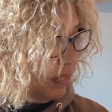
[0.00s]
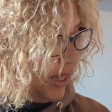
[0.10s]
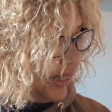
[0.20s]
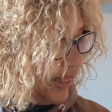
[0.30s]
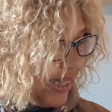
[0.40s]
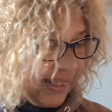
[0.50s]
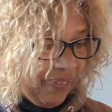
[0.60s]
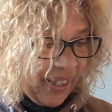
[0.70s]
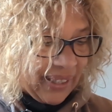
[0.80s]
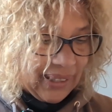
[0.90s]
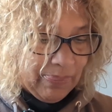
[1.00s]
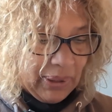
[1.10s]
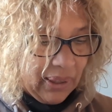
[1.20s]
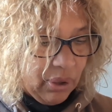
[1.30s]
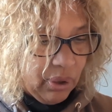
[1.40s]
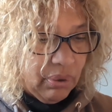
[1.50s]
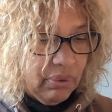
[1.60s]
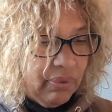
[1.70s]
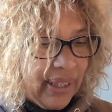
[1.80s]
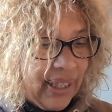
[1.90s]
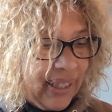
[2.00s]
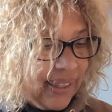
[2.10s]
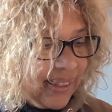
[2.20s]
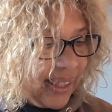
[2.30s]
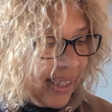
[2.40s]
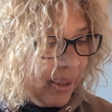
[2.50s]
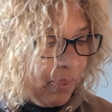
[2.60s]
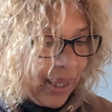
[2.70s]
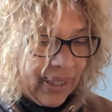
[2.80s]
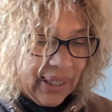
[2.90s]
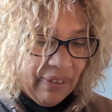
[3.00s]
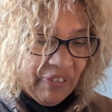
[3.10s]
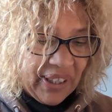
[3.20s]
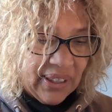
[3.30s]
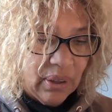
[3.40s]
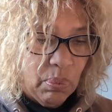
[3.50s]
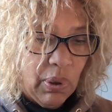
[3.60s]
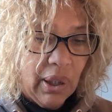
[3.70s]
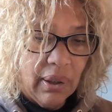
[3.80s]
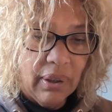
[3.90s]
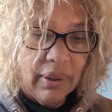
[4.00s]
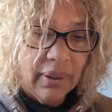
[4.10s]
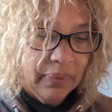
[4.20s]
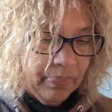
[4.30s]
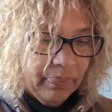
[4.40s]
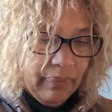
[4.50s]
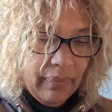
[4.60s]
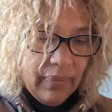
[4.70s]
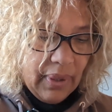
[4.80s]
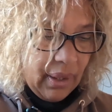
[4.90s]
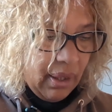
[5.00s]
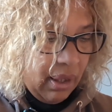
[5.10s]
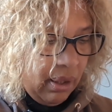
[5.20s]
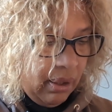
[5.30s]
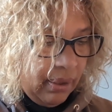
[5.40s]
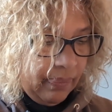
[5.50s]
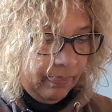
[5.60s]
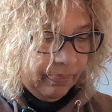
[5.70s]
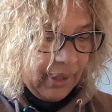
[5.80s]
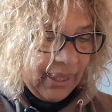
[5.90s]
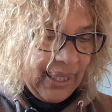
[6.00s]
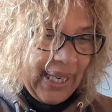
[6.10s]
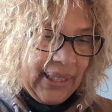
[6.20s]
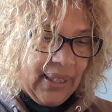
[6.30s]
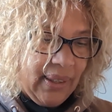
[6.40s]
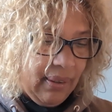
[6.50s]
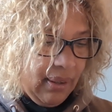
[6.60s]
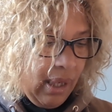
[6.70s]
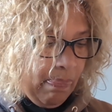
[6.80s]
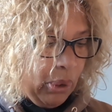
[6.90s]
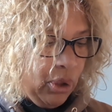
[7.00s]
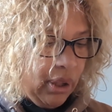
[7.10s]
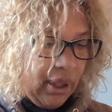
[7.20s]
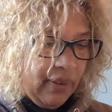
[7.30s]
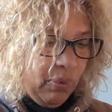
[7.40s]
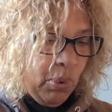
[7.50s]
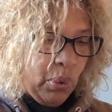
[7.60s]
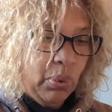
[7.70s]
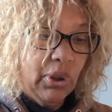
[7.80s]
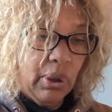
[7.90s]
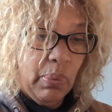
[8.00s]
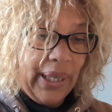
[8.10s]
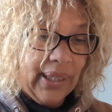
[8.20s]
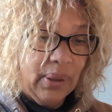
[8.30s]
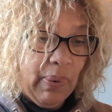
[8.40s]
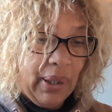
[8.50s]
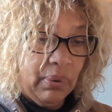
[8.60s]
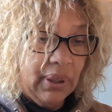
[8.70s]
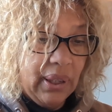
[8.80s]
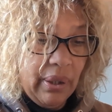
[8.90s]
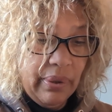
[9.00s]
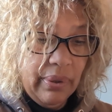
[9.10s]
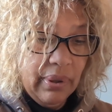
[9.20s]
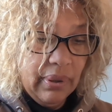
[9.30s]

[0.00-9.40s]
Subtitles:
It says events, but I couldn't really see where the events were. And then a bundle of wool to win as well. So